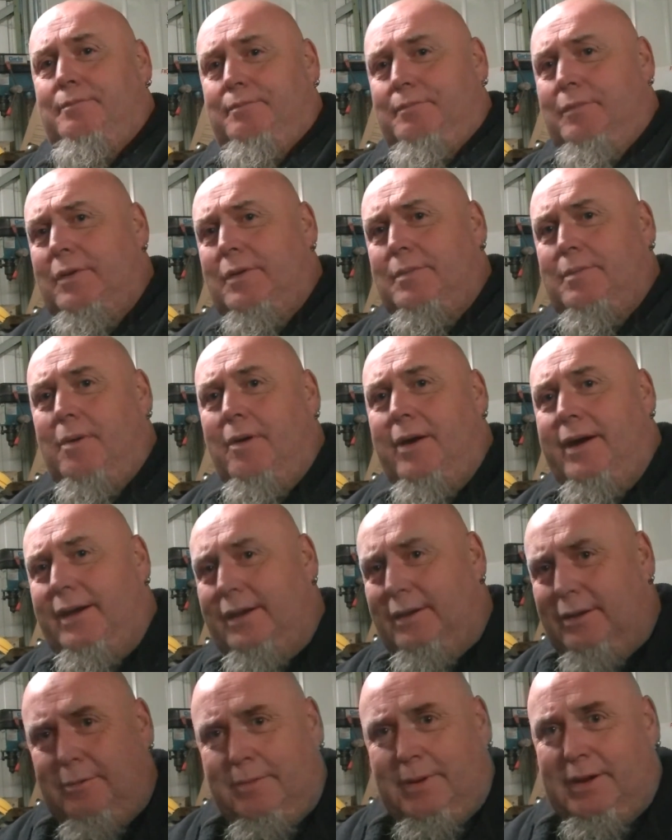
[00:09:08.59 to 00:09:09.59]
on a bike, a
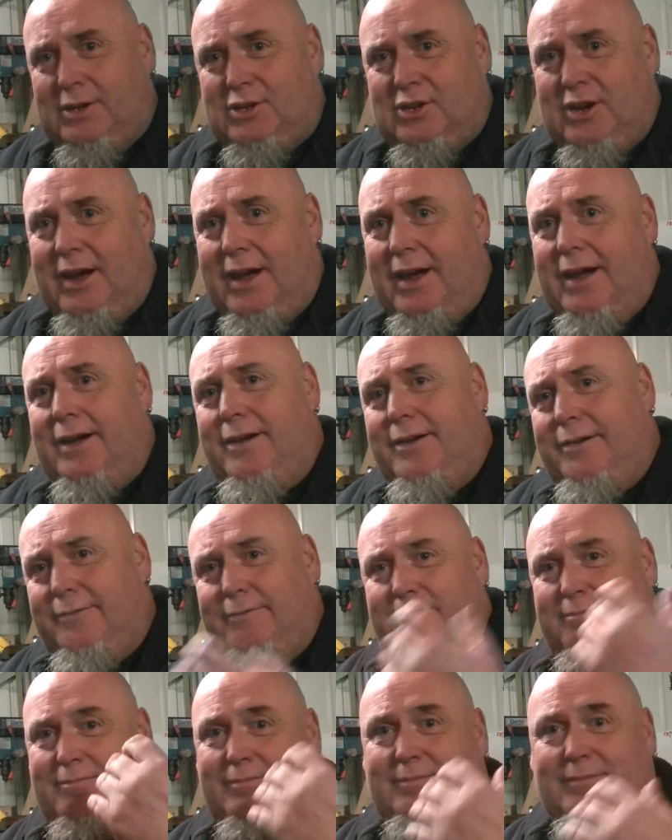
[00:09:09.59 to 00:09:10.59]
little bit of chat,
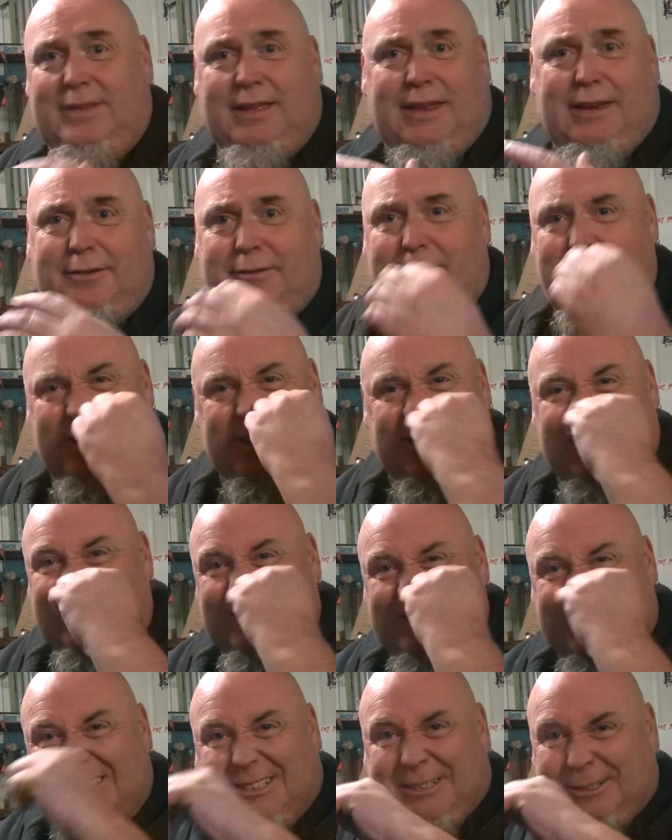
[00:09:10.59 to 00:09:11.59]
and the end of the
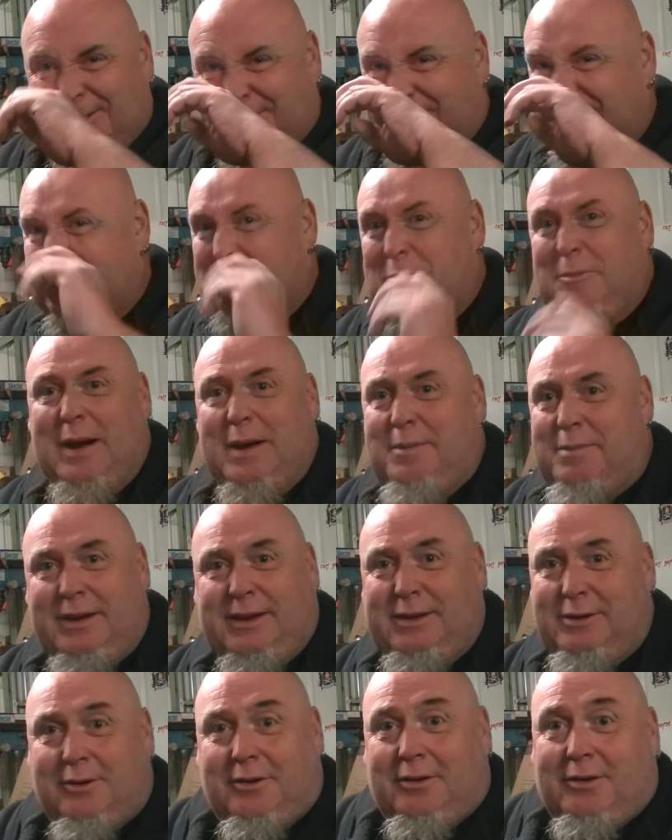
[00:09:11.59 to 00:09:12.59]
video, or
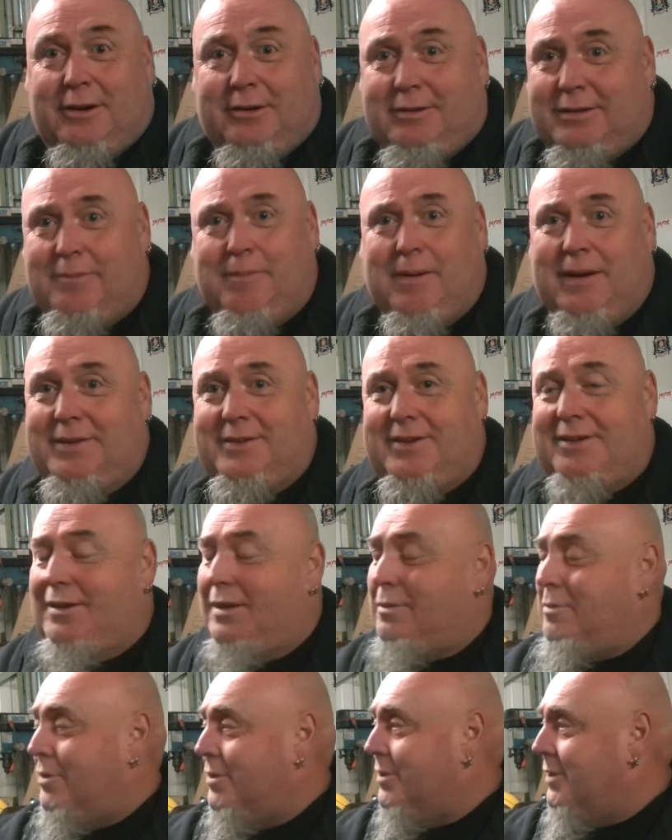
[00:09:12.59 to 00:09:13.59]
maybe not. It depends how
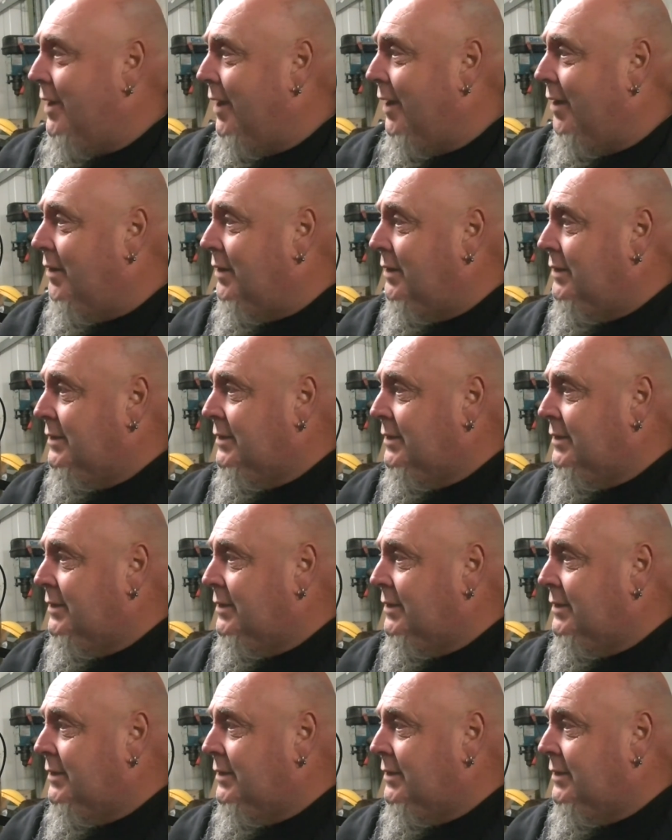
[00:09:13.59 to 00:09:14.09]
they work out.